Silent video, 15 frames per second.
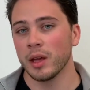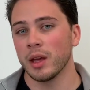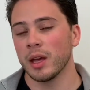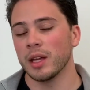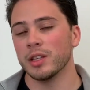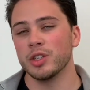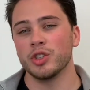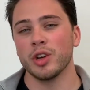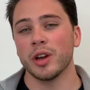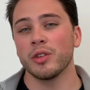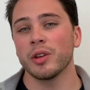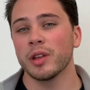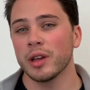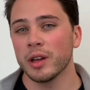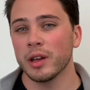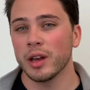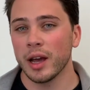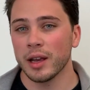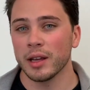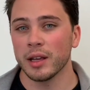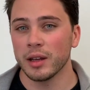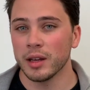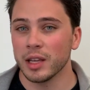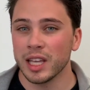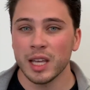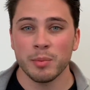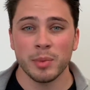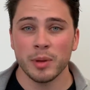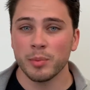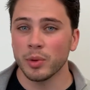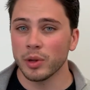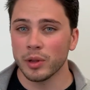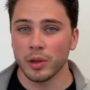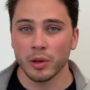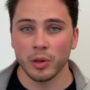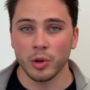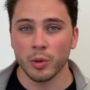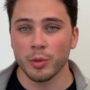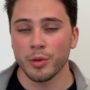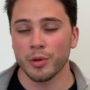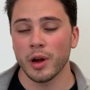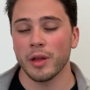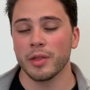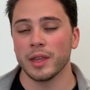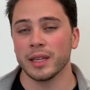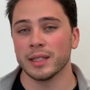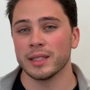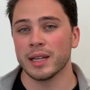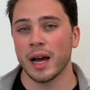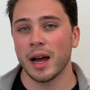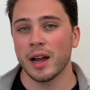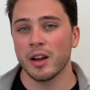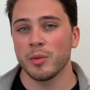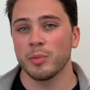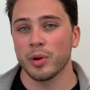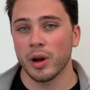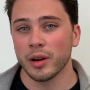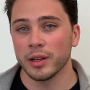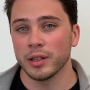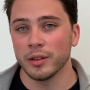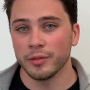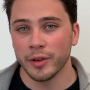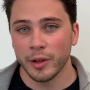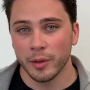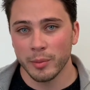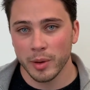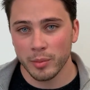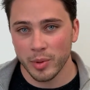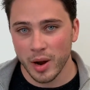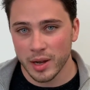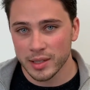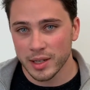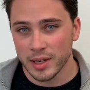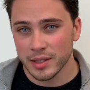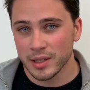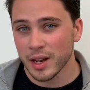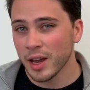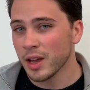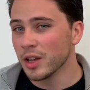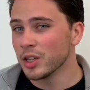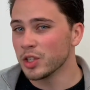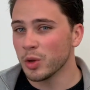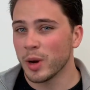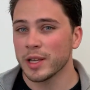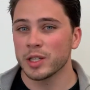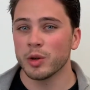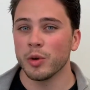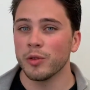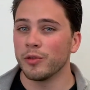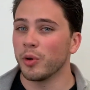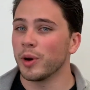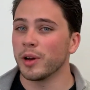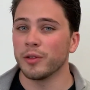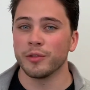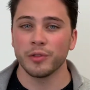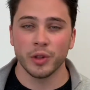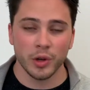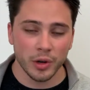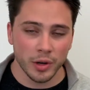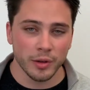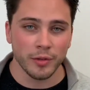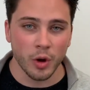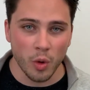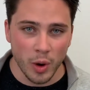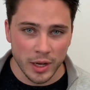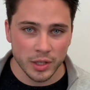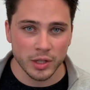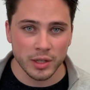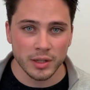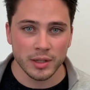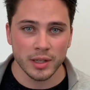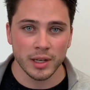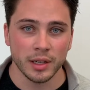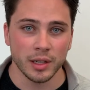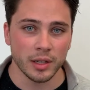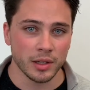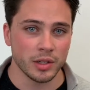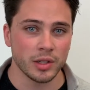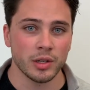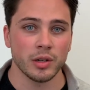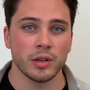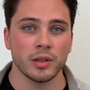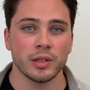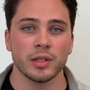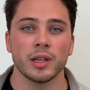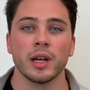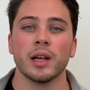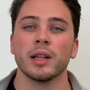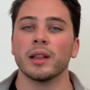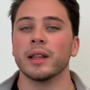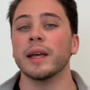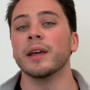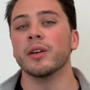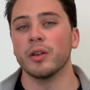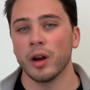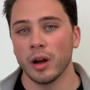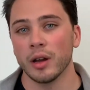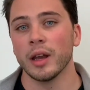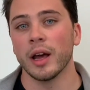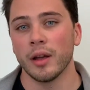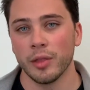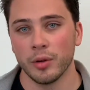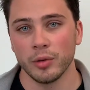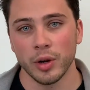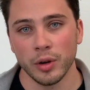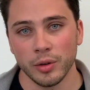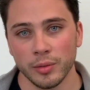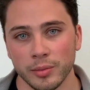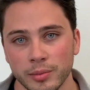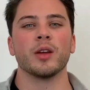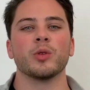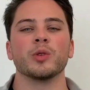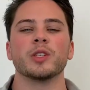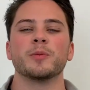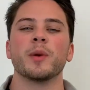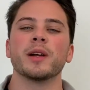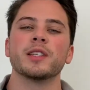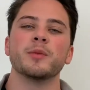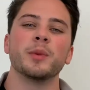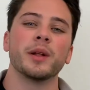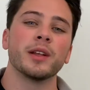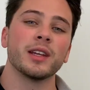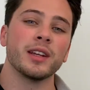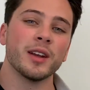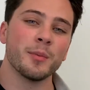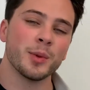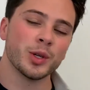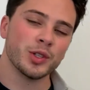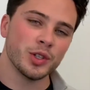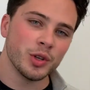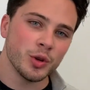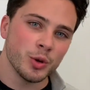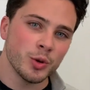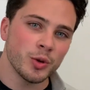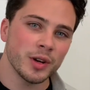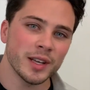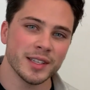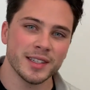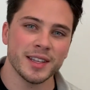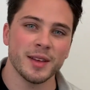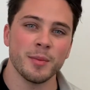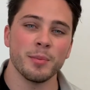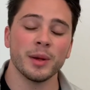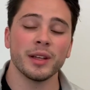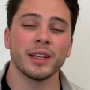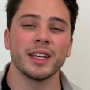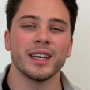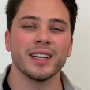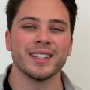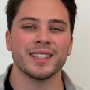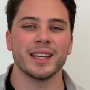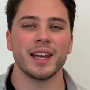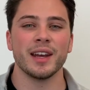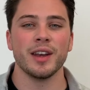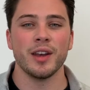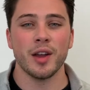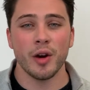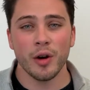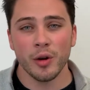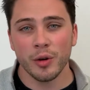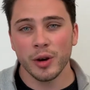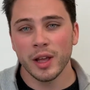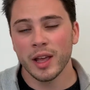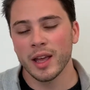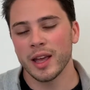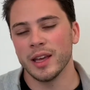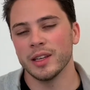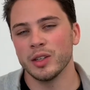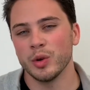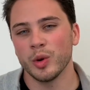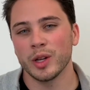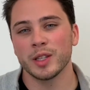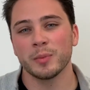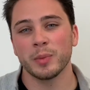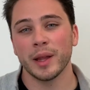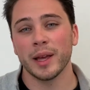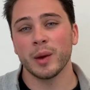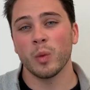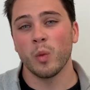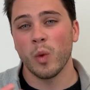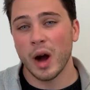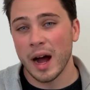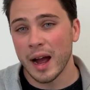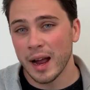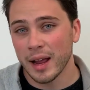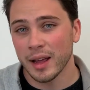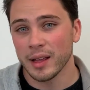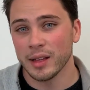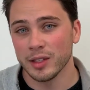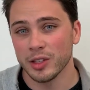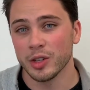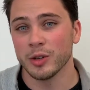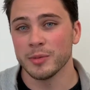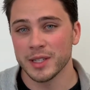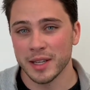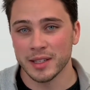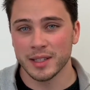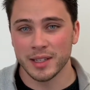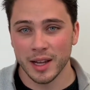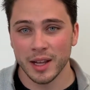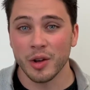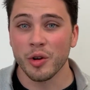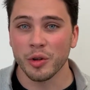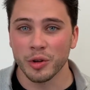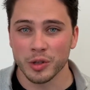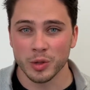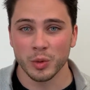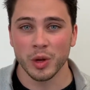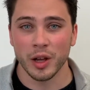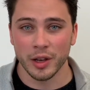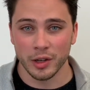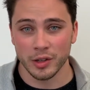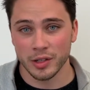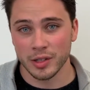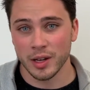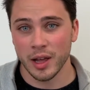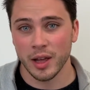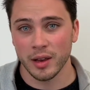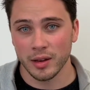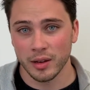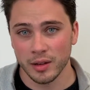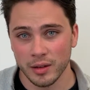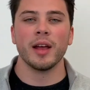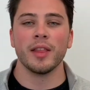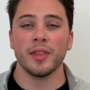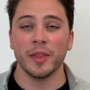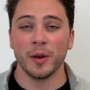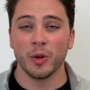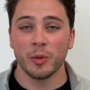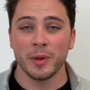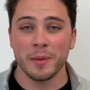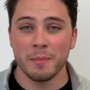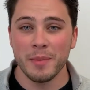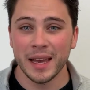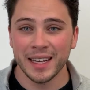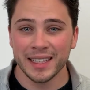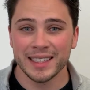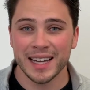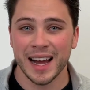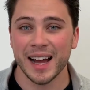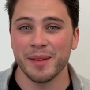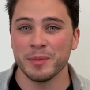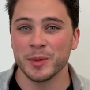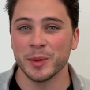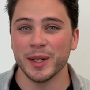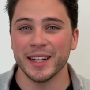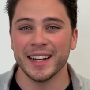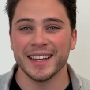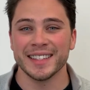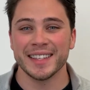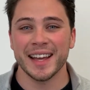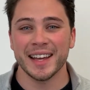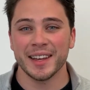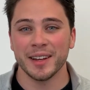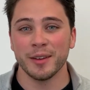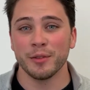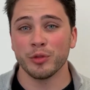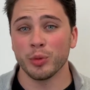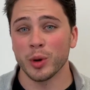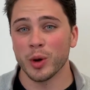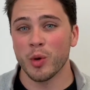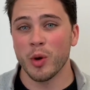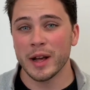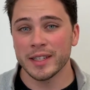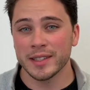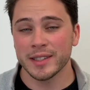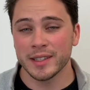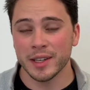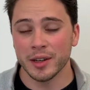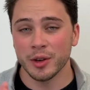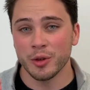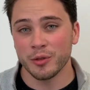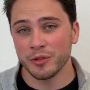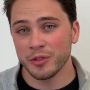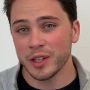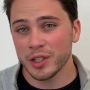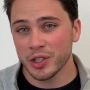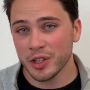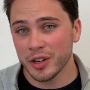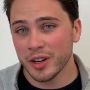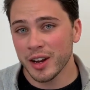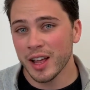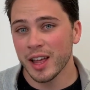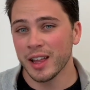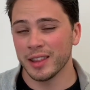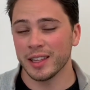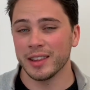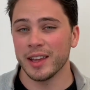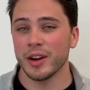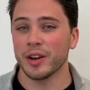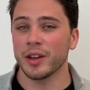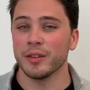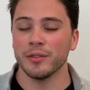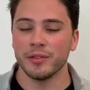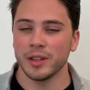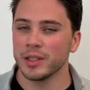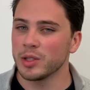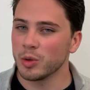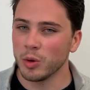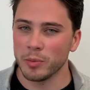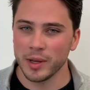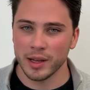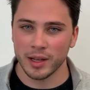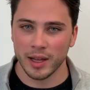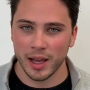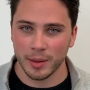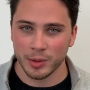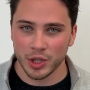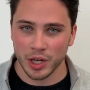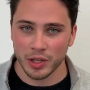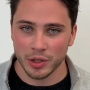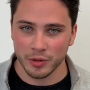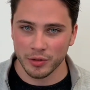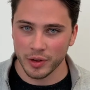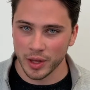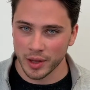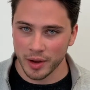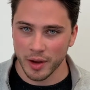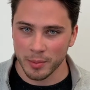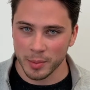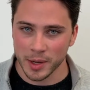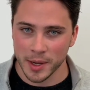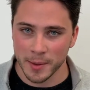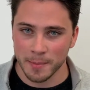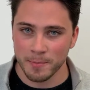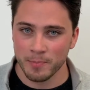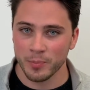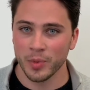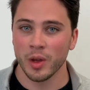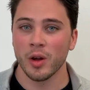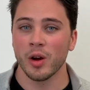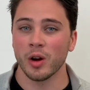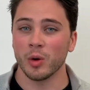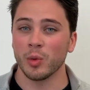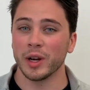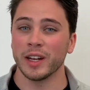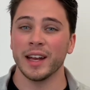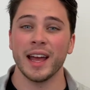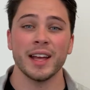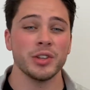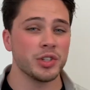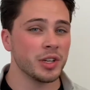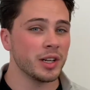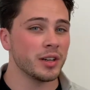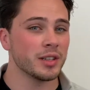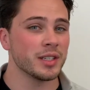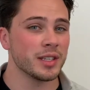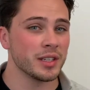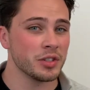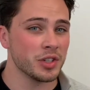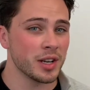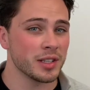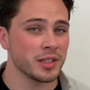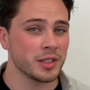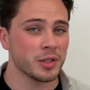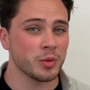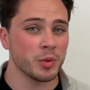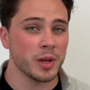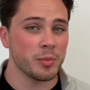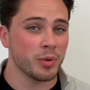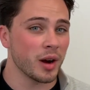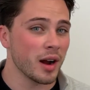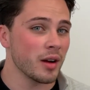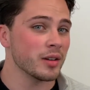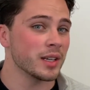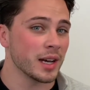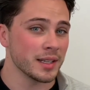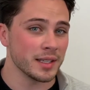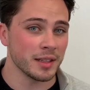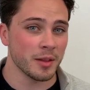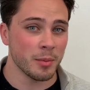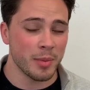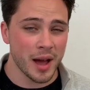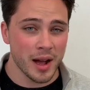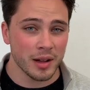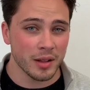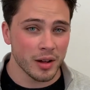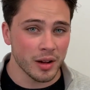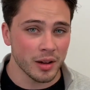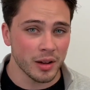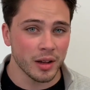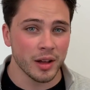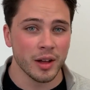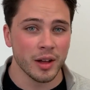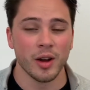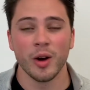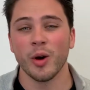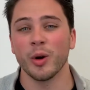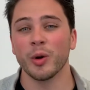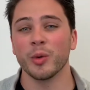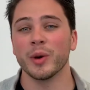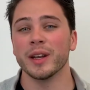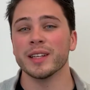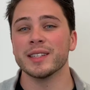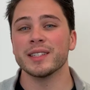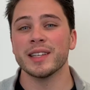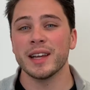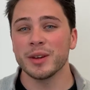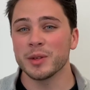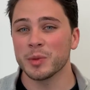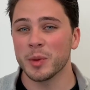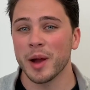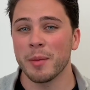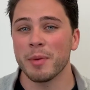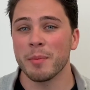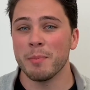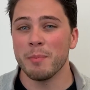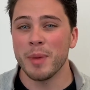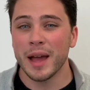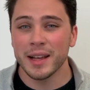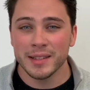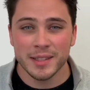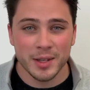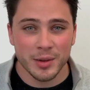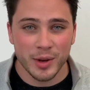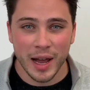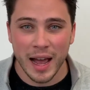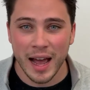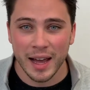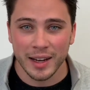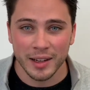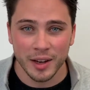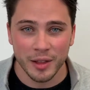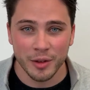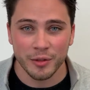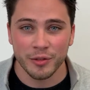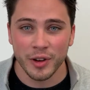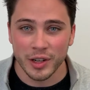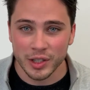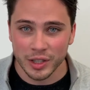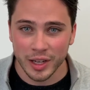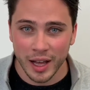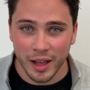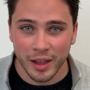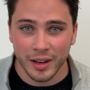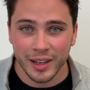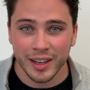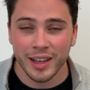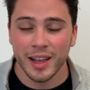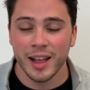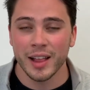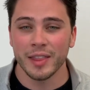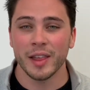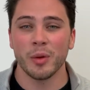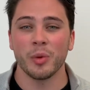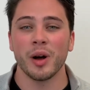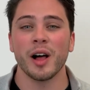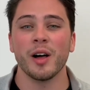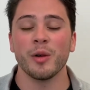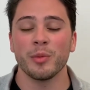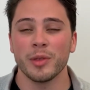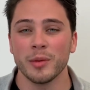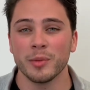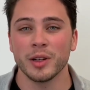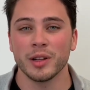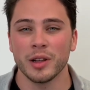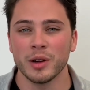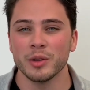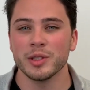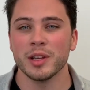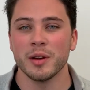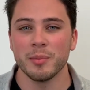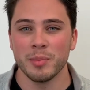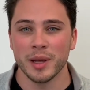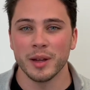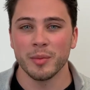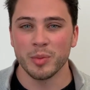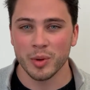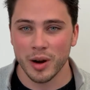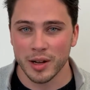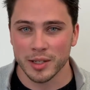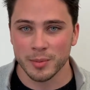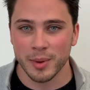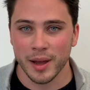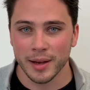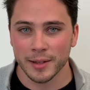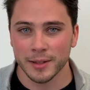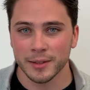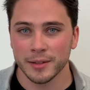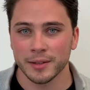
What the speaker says: It's generally a good idea to keep people in the loop throughout the entire product development process so as to avoid a flurry of questions concerns later on down the road. Responsibility number 2 is the ability to say no and to explain why in terms that stakeholders will understand. There will be many times when an executive requests a new feature that they are convinced will be a game changer for the company, or when an engineer suggests reprioritizing the backlog, or when a sales rep begs you to add another functionality that will help them close a big prospect.